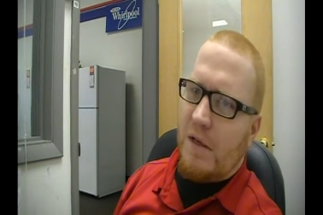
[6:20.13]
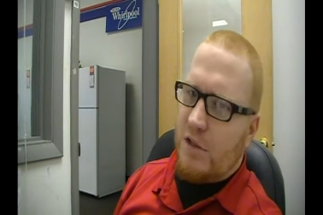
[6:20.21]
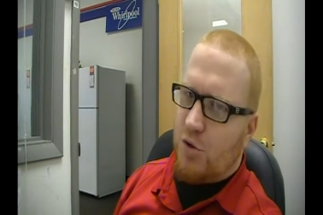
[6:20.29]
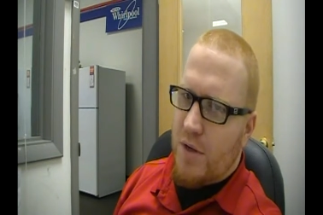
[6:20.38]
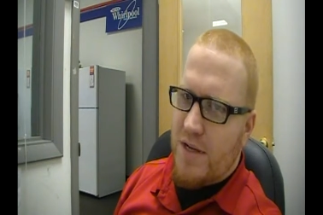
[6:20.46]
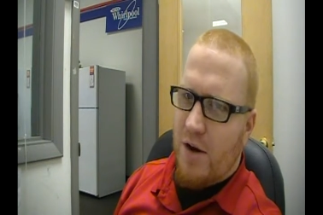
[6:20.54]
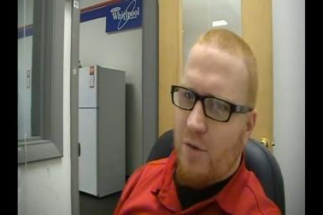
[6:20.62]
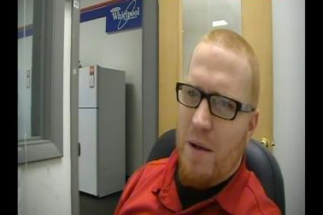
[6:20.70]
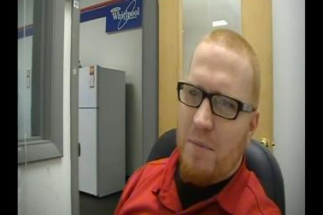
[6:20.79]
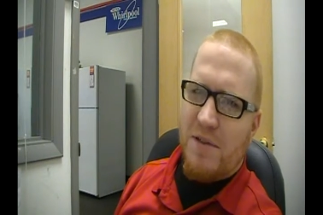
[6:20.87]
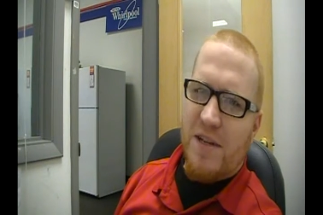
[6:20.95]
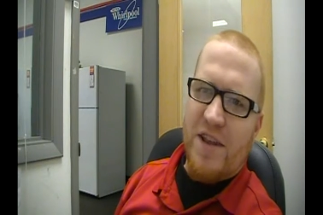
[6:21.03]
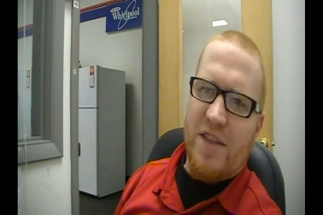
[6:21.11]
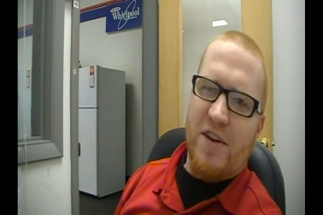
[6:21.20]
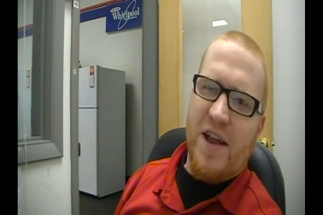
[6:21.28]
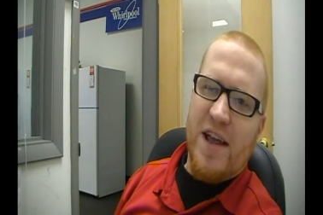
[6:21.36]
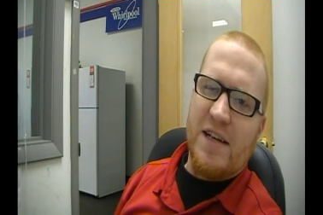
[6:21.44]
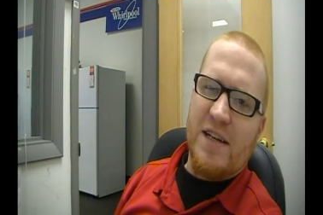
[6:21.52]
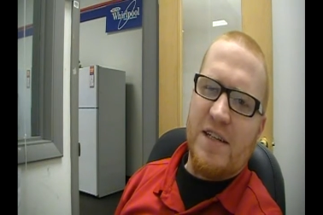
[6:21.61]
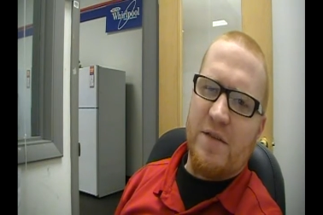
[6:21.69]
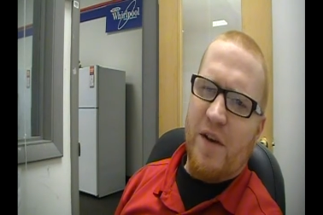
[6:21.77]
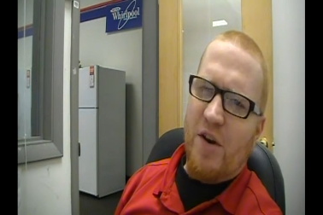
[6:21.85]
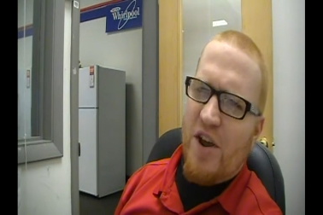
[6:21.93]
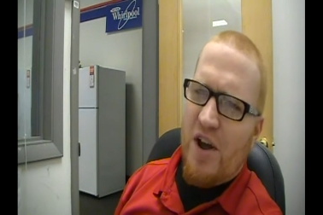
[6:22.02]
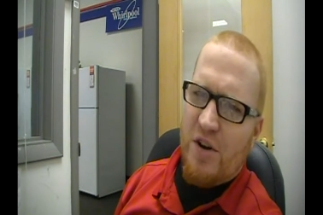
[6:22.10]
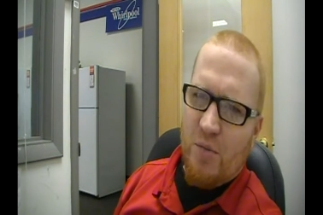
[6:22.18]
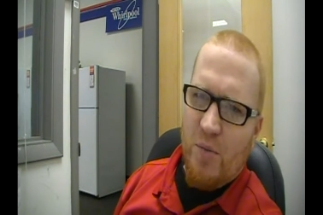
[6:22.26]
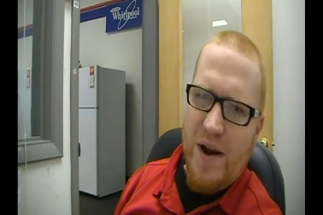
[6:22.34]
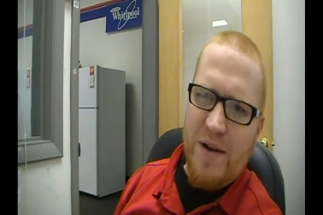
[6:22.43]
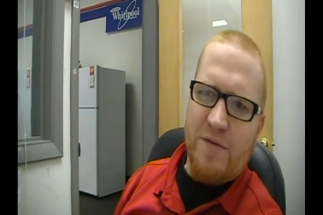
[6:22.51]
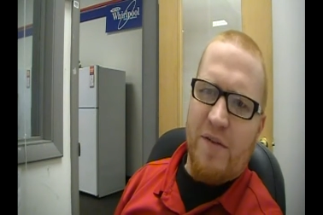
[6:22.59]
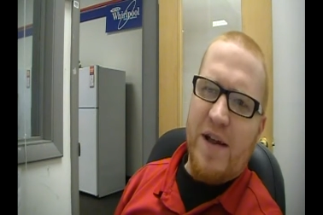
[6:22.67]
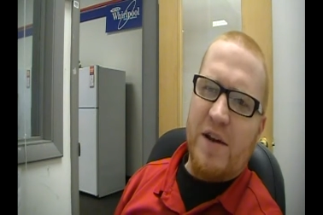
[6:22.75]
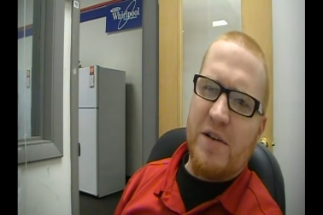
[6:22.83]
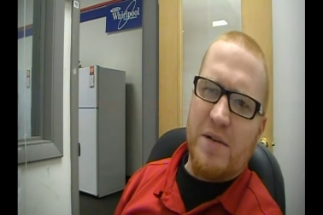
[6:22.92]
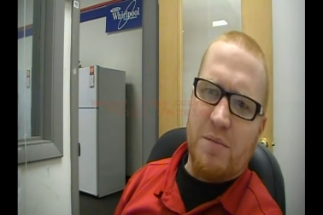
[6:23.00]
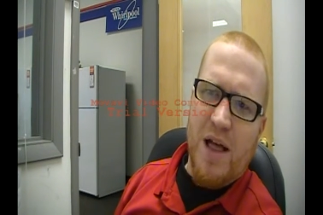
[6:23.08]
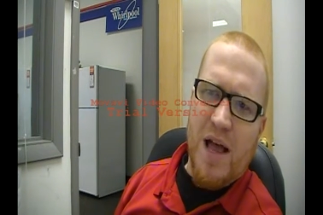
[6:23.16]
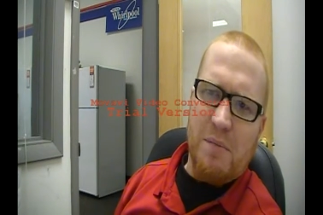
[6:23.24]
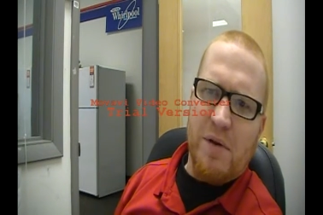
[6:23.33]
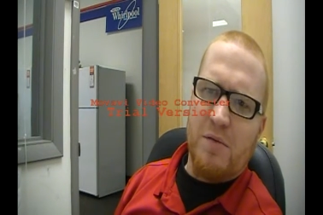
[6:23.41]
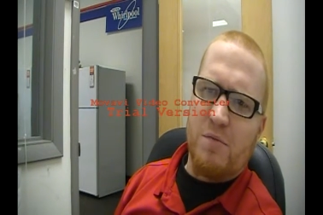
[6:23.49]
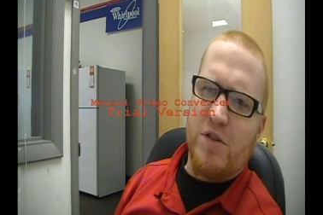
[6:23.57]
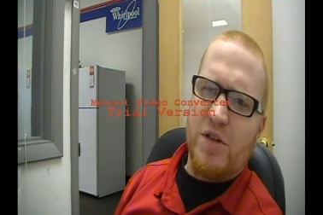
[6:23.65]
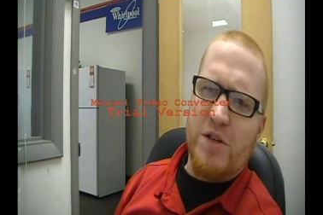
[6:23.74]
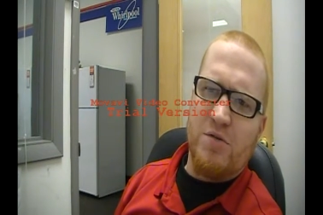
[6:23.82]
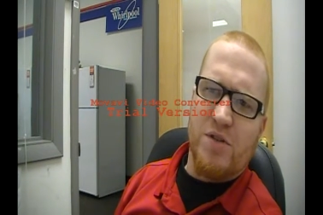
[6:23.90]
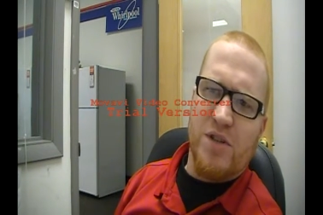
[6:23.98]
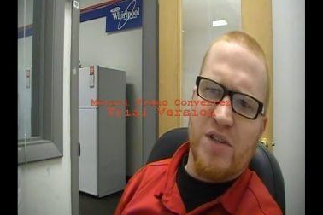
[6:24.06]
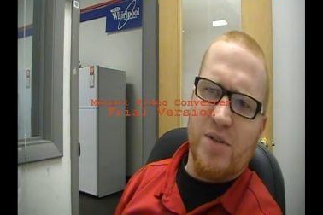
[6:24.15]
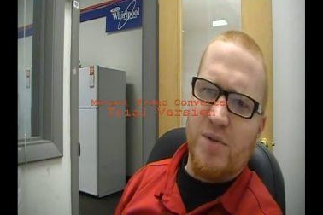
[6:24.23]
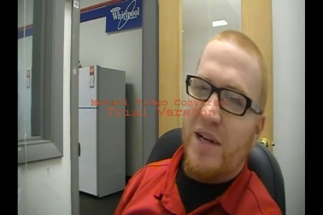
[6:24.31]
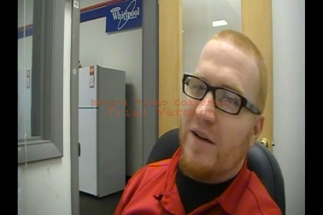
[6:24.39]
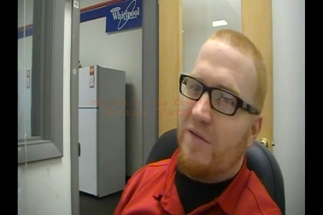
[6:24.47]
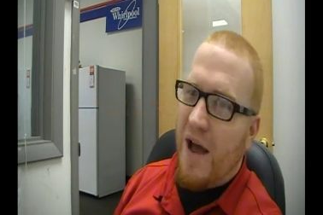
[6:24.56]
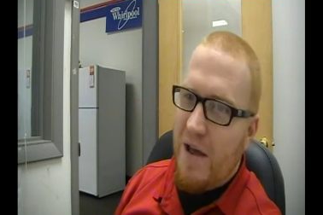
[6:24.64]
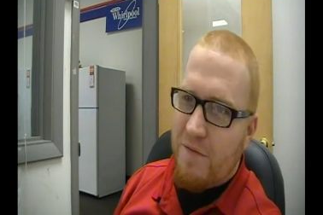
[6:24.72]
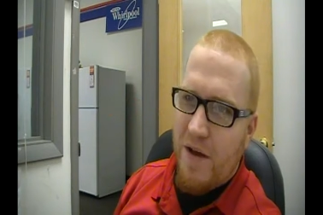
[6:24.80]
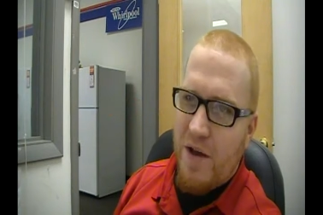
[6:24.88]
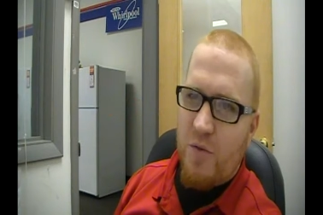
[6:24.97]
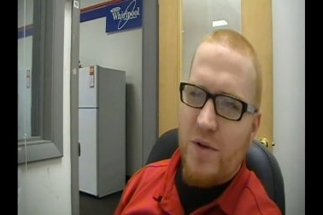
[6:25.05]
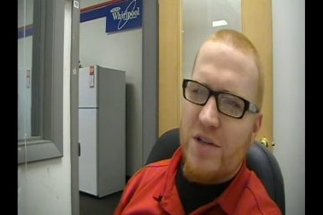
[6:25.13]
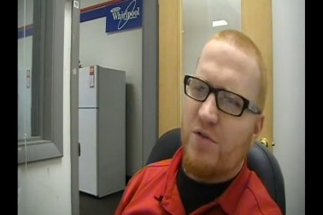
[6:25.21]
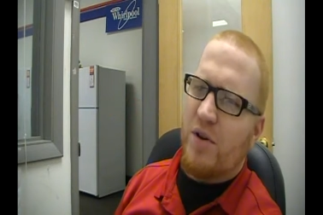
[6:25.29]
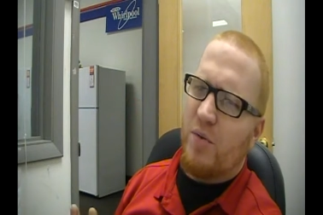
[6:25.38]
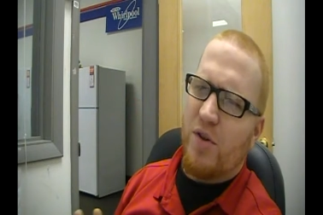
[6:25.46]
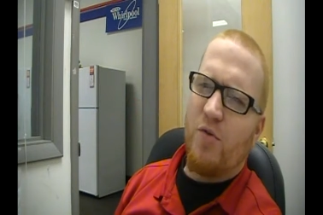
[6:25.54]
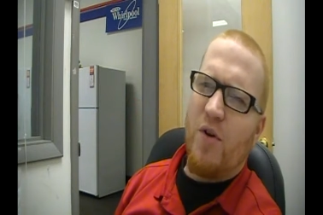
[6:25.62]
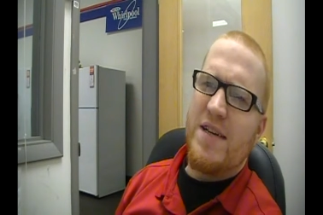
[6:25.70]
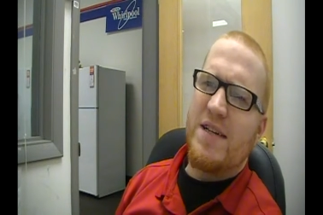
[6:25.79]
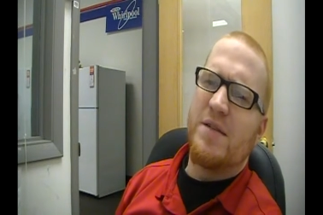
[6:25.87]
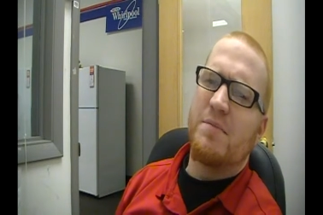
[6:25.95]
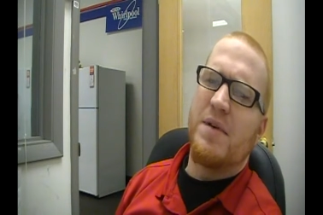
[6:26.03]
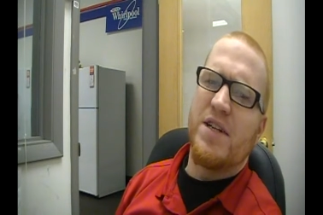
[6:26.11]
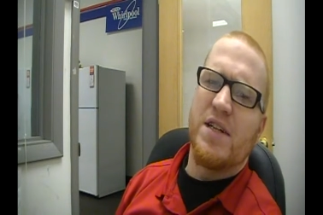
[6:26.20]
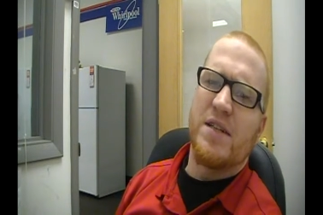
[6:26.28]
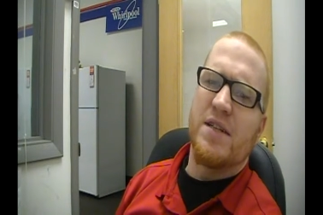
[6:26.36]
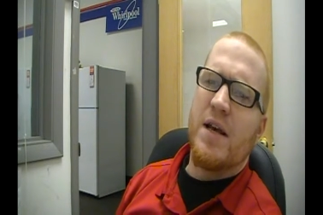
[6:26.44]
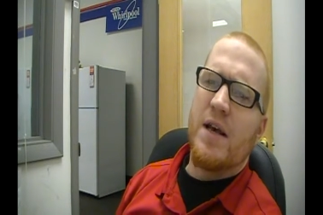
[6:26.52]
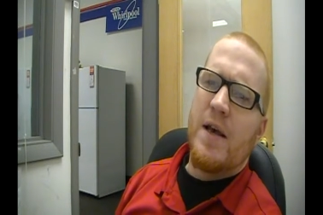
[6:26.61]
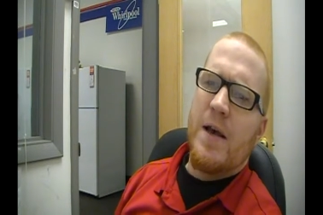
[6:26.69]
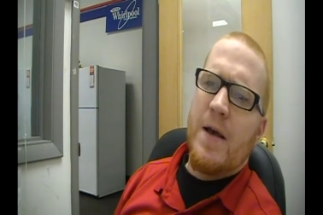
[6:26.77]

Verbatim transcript: George Sotiropoulos, on the other hand, is a very underrated fighter. He's a black belt in Brazilian Jiu-Jitsu. He's on a five-fight win streak with great submissions.